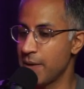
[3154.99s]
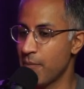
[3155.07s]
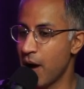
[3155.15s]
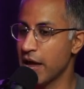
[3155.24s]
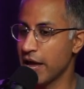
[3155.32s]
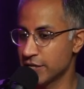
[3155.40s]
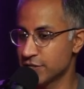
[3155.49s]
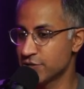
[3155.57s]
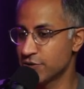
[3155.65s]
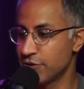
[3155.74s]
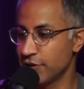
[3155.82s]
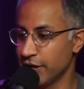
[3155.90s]
my
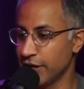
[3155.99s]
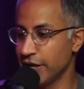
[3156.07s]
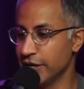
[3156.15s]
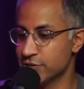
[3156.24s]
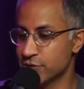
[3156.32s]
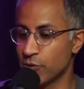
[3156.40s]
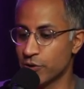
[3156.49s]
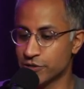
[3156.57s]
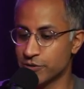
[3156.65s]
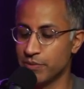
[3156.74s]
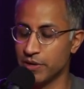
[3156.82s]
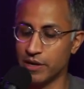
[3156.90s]
answer is going
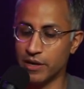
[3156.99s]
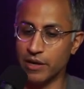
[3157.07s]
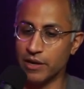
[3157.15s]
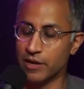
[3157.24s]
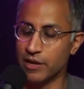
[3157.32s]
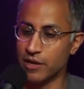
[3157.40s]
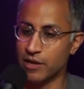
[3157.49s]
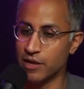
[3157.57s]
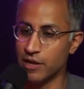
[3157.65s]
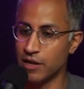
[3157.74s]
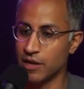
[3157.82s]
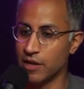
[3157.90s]
to be
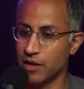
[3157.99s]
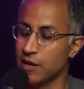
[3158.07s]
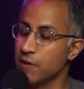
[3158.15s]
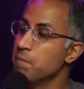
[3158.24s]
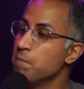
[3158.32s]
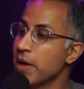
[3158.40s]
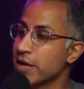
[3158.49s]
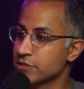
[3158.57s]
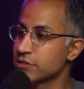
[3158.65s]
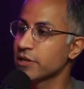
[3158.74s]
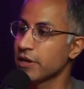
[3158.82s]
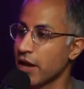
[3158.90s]

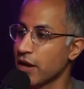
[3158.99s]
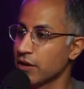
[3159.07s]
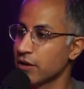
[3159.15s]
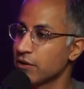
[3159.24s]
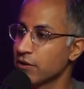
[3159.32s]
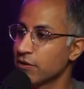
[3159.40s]
immensely hated.